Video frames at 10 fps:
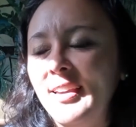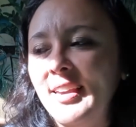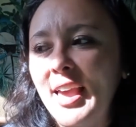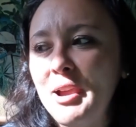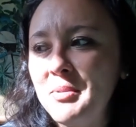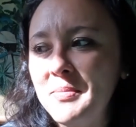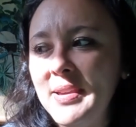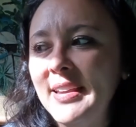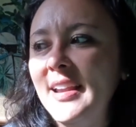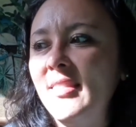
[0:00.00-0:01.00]

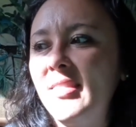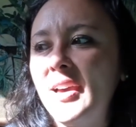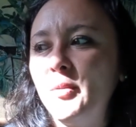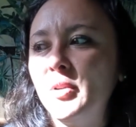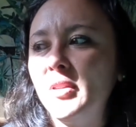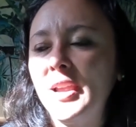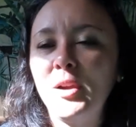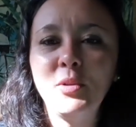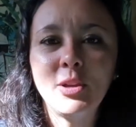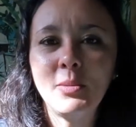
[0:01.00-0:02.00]
cameramen that were there
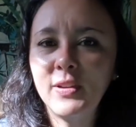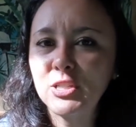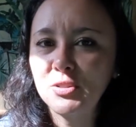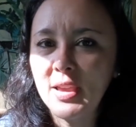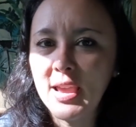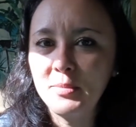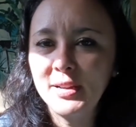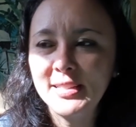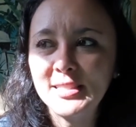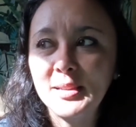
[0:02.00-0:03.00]
with their professional cameras.